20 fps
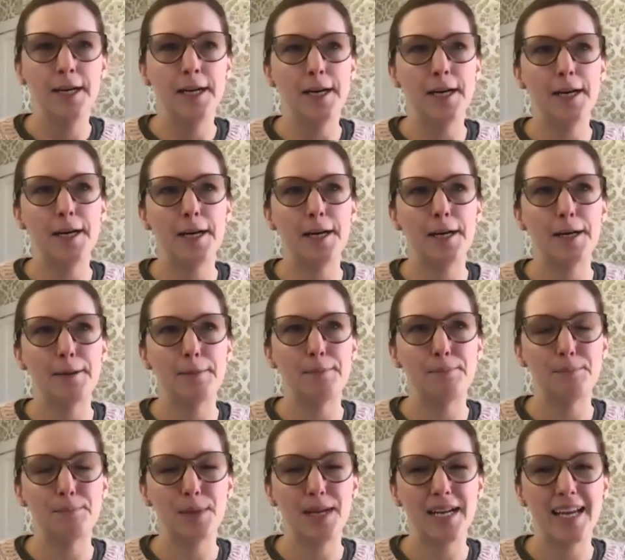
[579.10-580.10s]

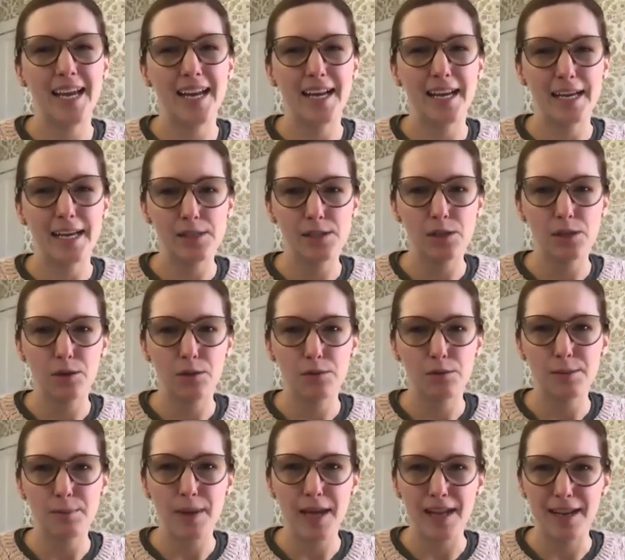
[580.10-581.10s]
But again, it's so
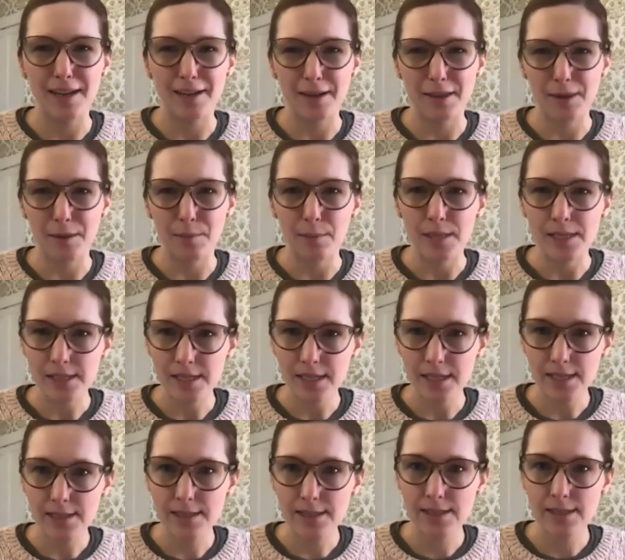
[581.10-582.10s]
dependent on the
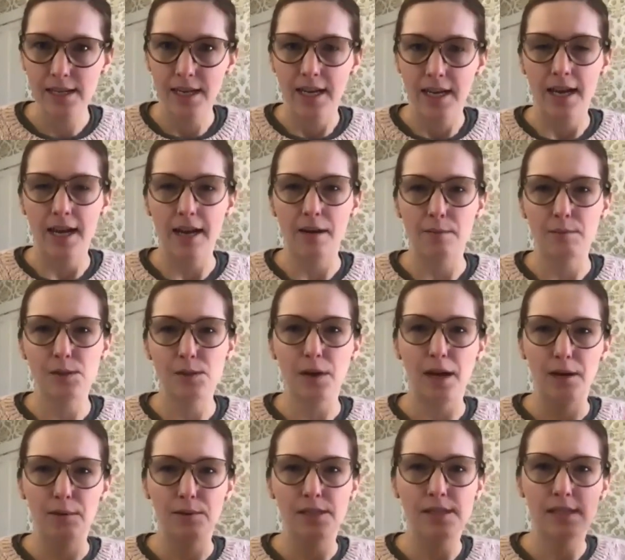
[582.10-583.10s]
business. So
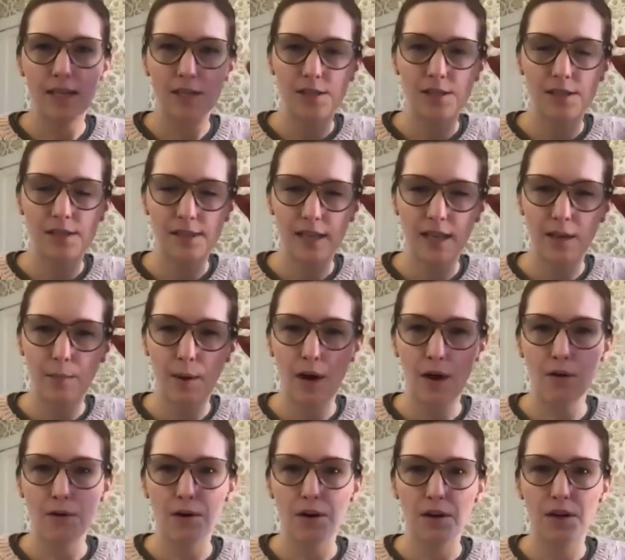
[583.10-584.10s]
I would say just think
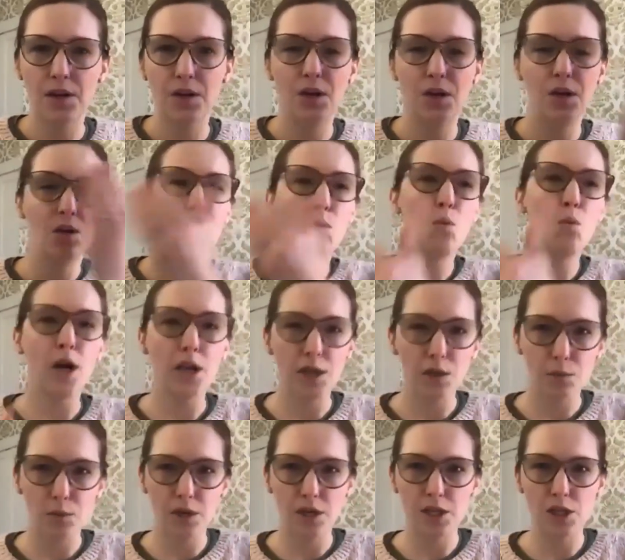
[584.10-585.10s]
about what
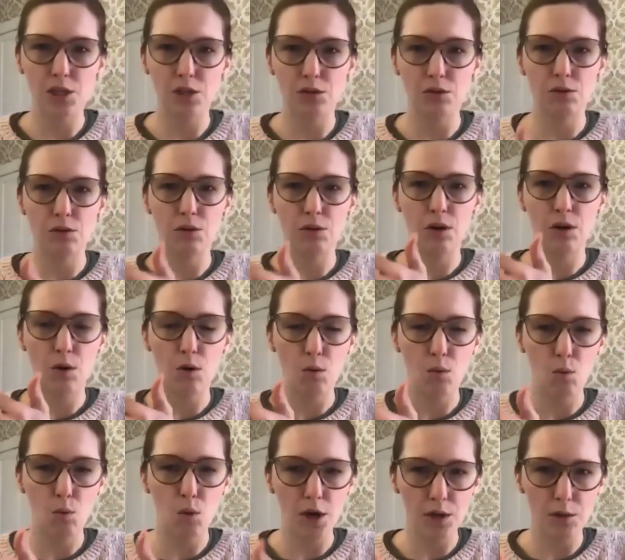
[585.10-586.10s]
you want to do,
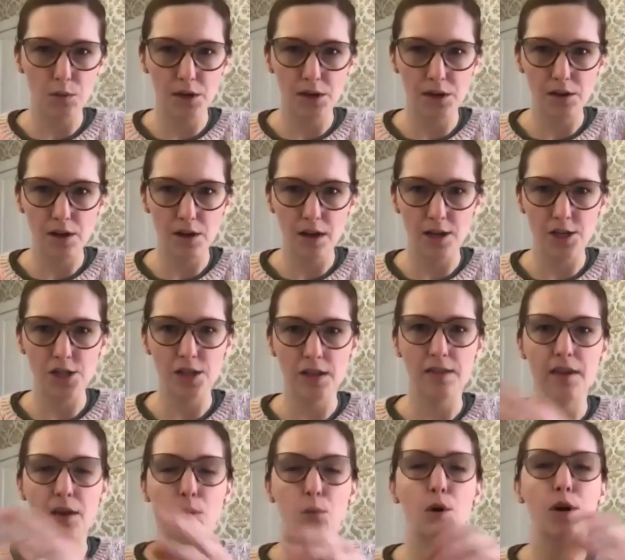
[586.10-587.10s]
what you want to launch, and
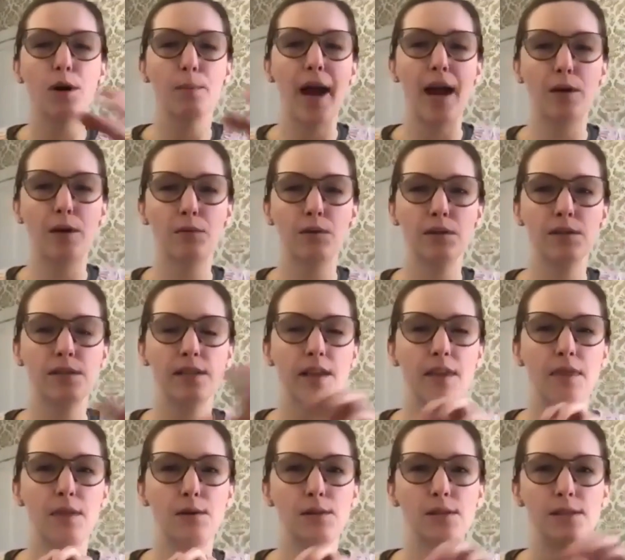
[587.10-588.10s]
then work backwards.
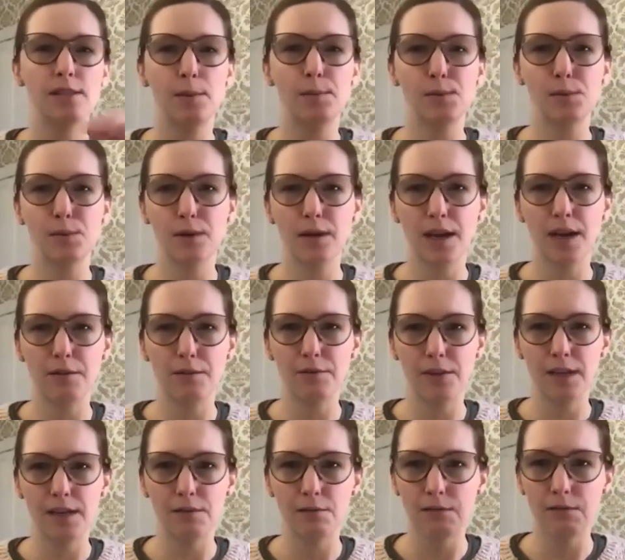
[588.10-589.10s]
And those steps will kind of
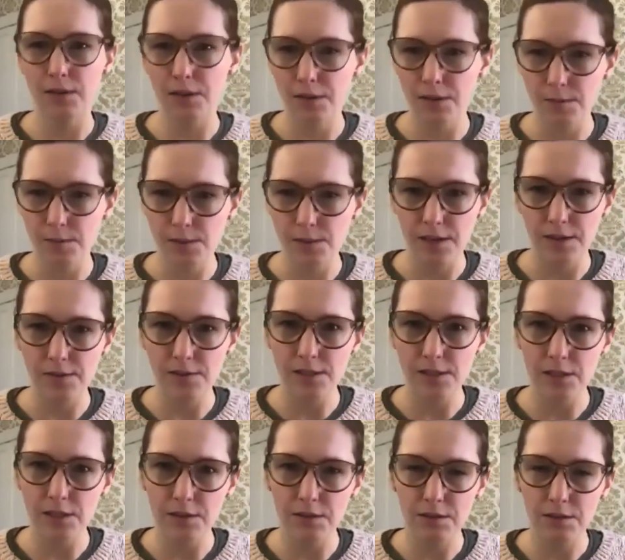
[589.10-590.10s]
like reveal themselves
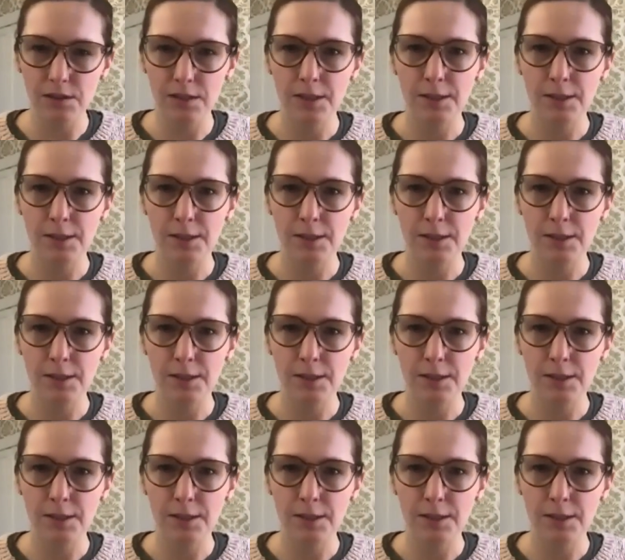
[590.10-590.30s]
to you.